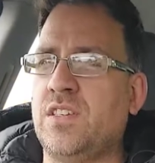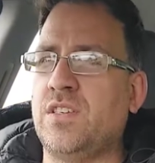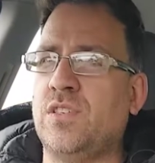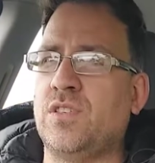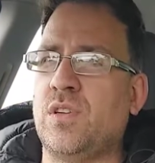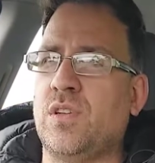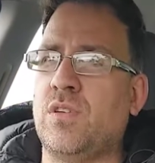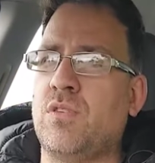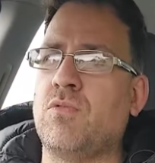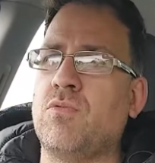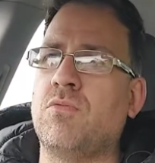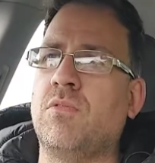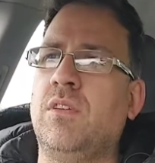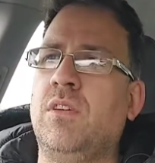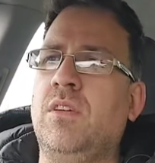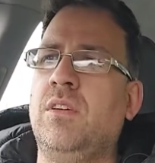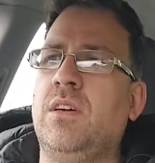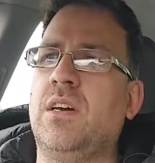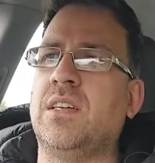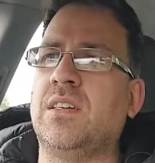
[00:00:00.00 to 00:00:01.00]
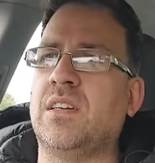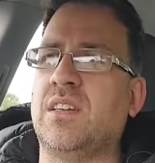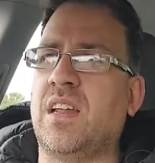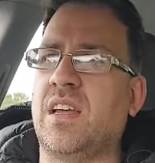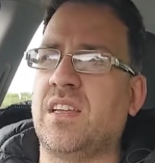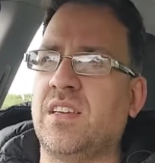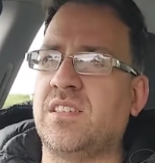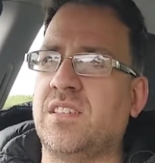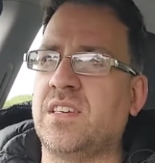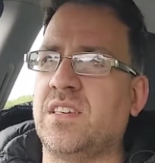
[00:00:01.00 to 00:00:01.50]
Saloon and the
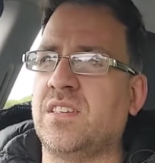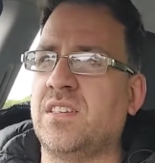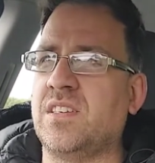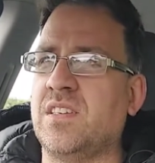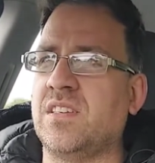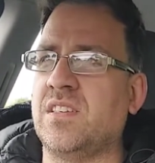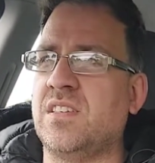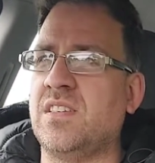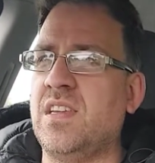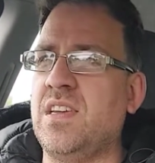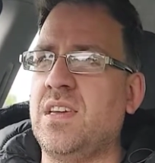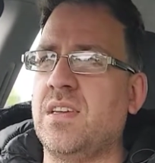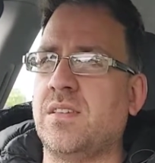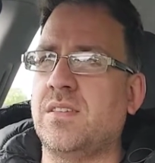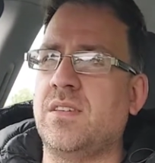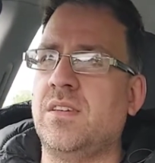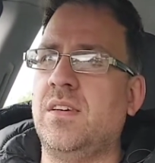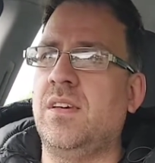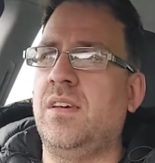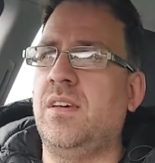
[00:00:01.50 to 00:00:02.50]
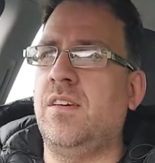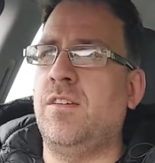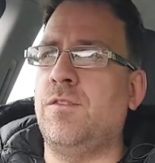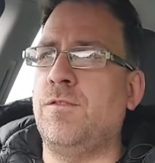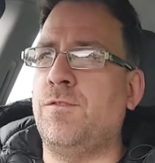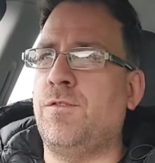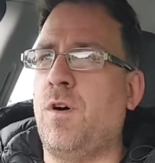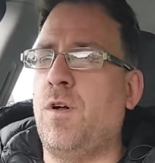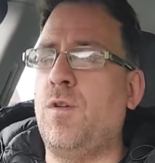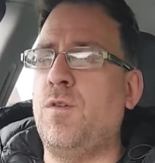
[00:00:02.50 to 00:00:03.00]
960 Estate.
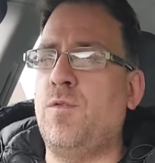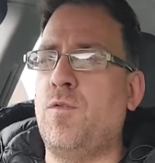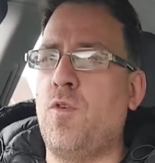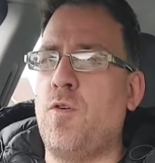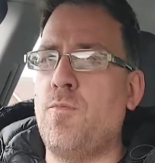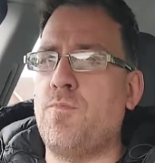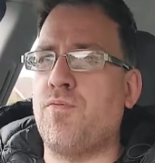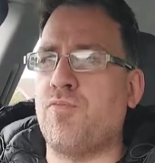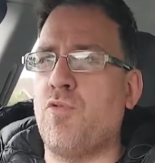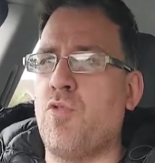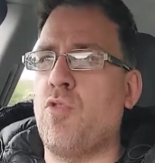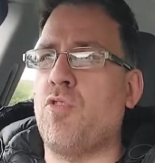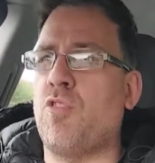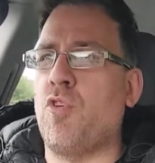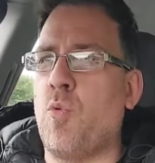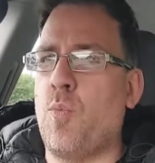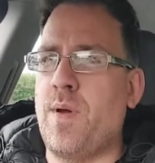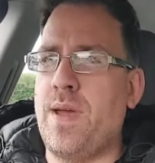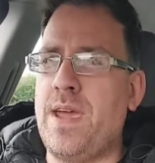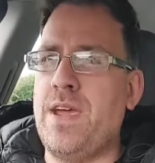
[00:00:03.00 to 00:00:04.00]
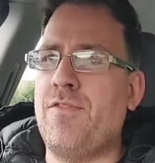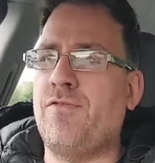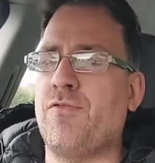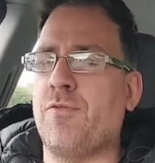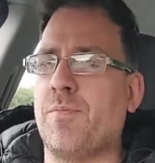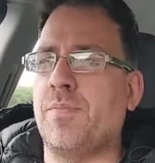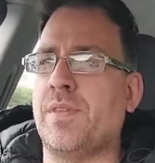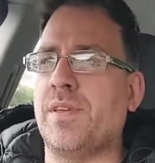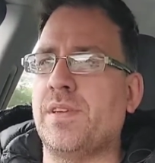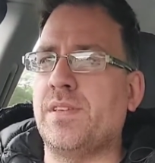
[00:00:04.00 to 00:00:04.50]
Volvo broke away
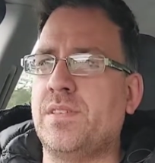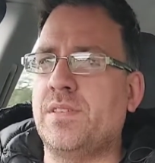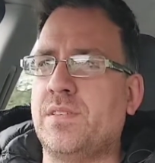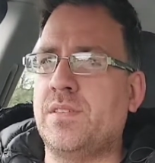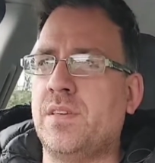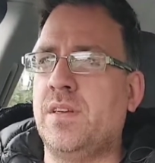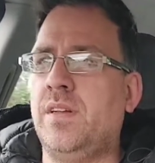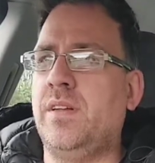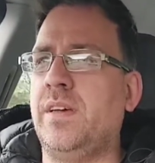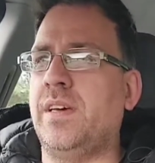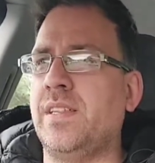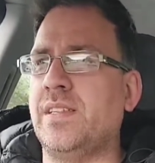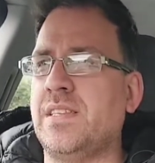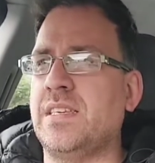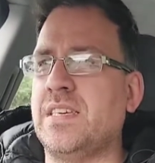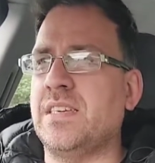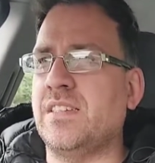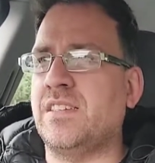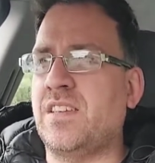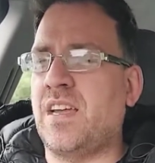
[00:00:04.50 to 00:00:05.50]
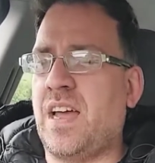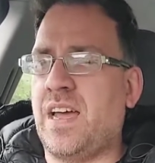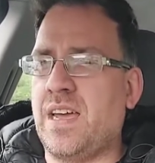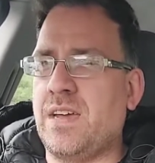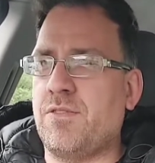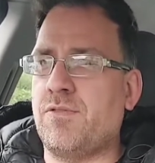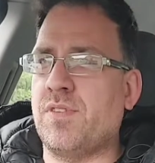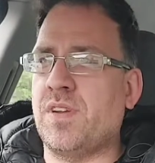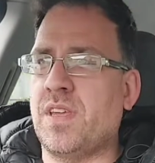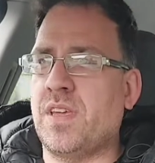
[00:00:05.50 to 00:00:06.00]
from this in the
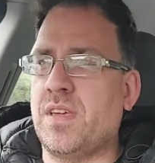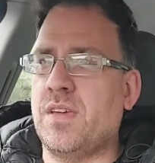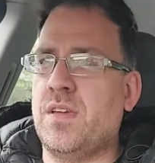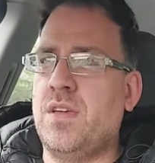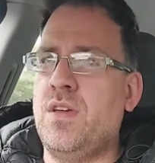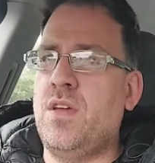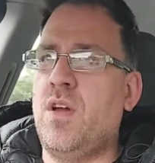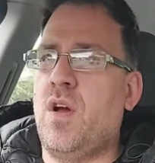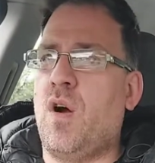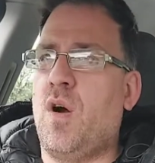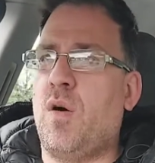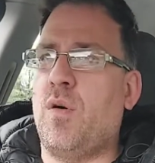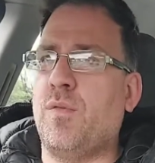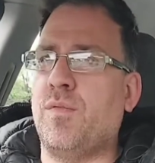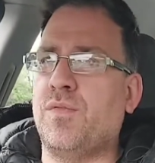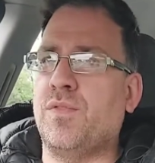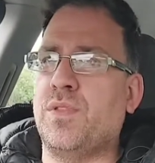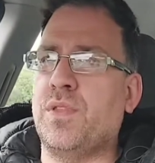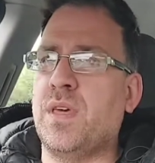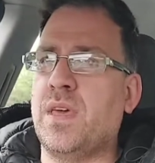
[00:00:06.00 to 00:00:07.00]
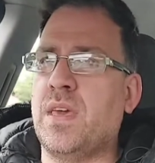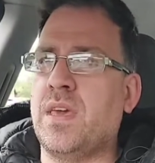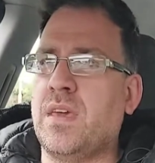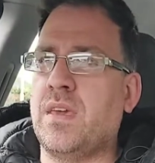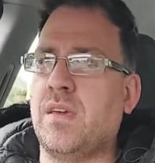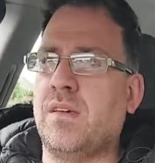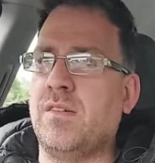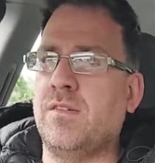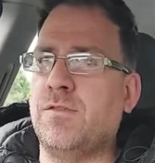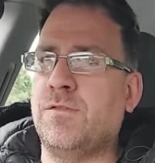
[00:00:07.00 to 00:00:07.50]
entirety of the
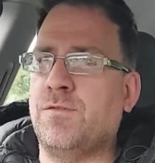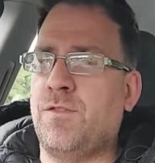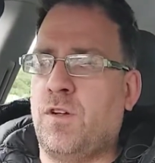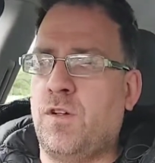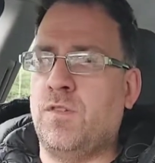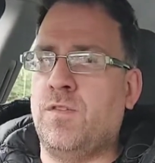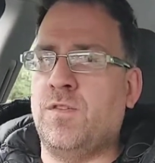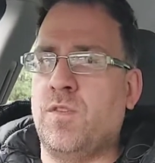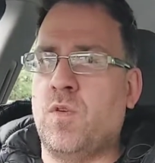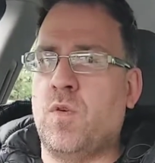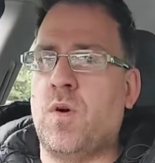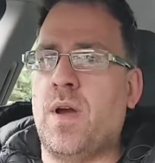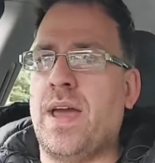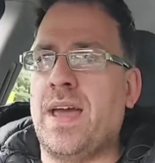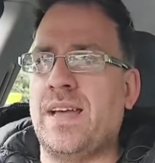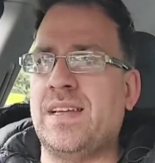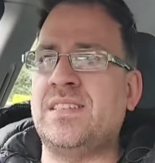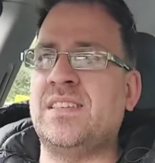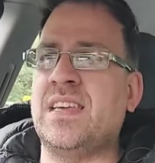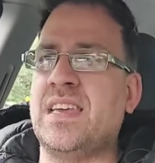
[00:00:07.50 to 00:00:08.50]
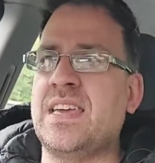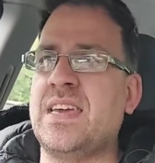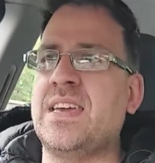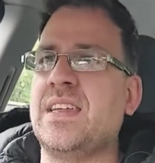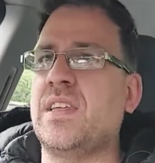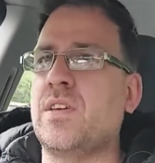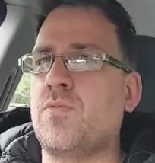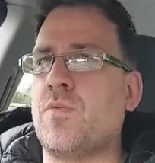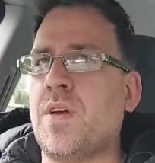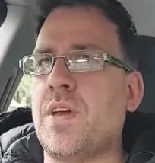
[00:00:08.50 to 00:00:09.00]
Volvo
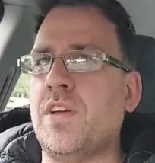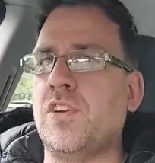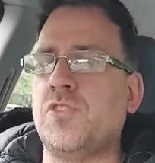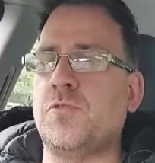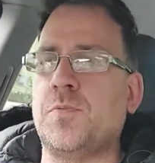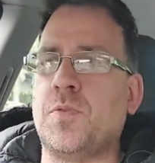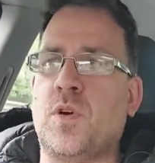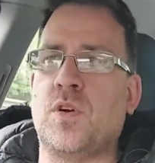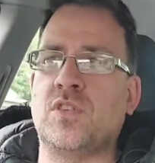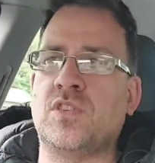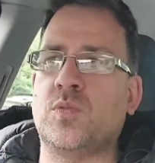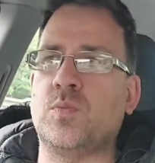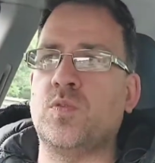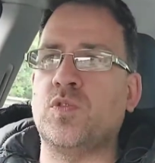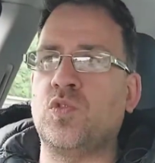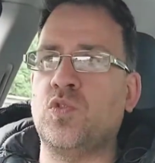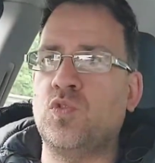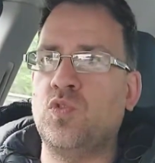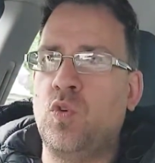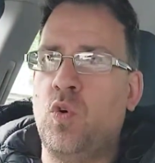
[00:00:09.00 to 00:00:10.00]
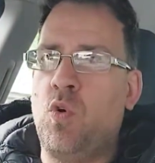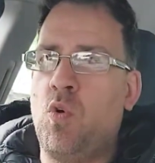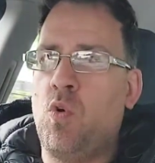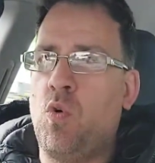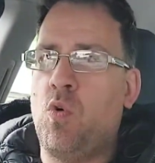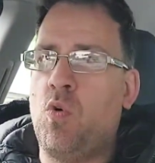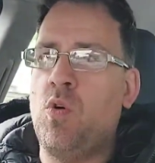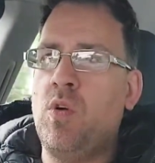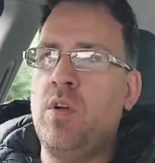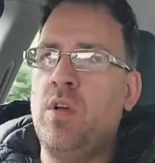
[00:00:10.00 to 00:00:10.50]
S80 range, because there was no